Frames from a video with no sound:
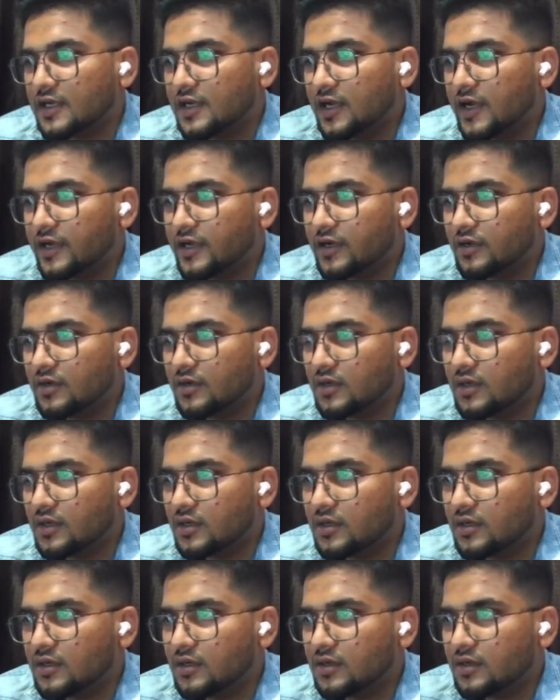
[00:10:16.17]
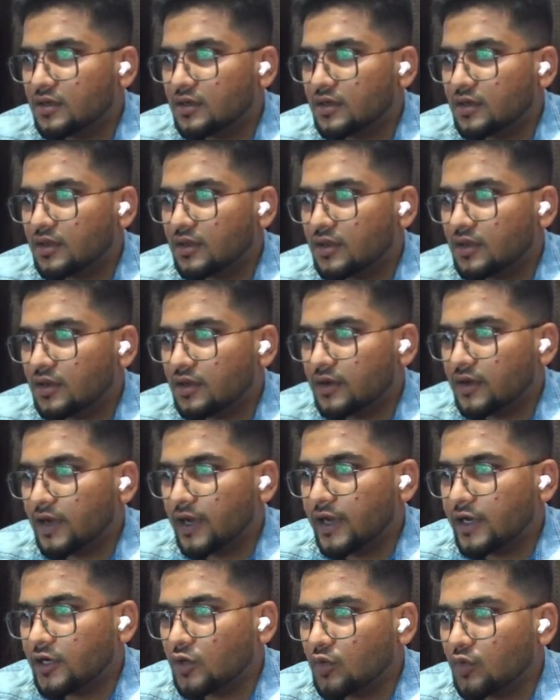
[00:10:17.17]

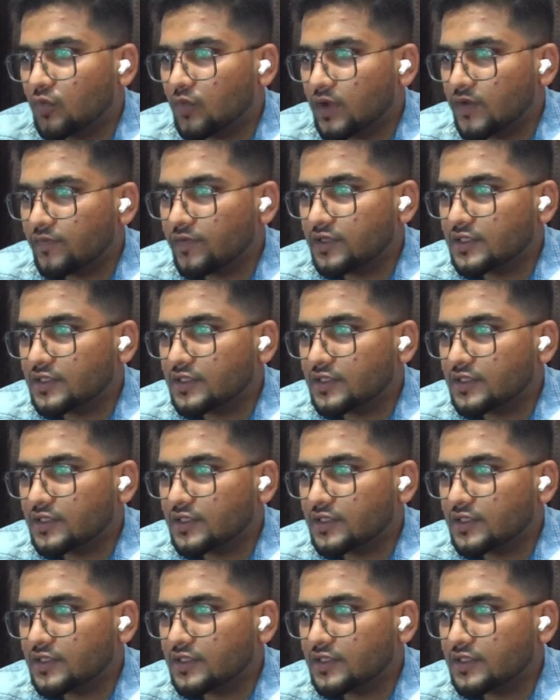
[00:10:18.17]
related to one